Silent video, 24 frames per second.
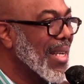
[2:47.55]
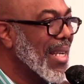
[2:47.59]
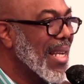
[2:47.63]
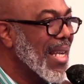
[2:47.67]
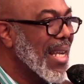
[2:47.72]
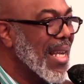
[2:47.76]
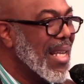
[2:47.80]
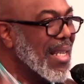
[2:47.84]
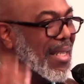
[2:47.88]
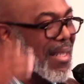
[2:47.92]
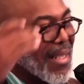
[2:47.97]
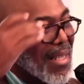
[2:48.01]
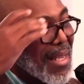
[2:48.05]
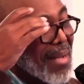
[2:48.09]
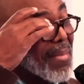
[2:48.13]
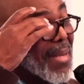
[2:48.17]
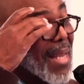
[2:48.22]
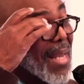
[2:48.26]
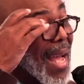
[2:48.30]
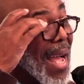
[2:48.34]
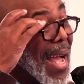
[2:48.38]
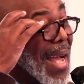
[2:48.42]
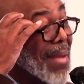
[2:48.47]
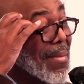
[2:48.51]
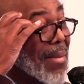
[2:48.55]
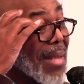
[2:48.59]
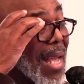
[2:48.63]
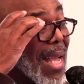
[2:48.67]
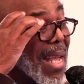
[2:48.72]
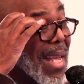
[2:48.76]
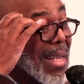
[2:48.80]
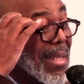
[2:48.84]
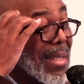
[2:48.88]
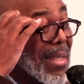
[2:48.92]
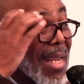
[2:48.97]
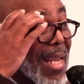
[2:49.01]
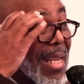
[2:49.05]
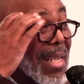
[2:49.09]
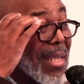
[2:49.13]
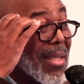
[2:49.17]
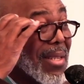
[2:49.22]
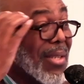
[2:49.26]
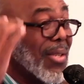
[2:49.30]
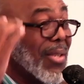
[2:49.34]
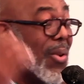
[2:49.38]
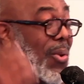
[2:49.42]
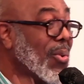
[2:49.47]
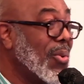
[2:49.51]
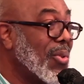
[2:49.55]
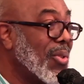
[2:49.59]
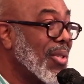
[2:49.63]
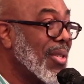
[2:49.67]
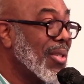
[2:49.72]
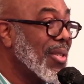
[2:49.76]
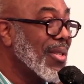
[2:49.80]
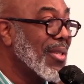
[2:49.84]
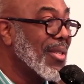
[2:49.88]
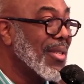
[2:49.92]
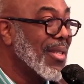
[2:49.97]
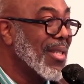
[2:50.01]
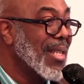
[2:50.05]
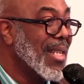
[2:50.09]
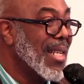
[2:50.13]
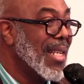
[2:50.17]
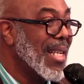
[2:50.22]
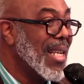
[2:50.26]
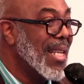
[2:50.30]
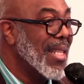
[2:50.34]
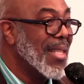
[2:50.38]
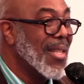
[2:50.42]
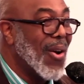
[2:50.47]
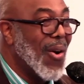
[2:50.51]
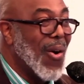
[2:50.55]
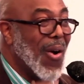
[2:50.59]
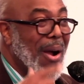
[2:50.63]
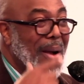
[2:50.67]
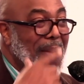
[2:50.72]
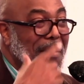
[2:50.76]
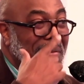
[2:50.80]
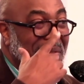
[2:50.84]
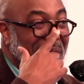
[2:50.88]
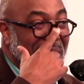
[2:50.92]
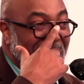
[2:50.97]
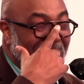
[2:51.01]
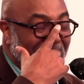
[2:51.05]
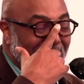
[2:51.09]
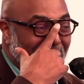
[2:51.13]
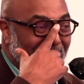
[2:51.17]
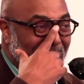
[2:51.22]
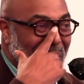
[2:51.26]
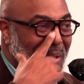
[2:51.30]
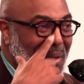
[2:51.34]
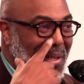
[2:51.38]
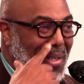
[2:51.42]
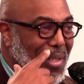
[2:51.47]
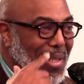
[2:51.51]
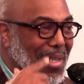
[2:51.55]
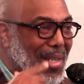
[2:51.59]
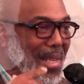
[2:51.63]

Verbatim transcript: And sometimes, as a soldier in the army of the Lord,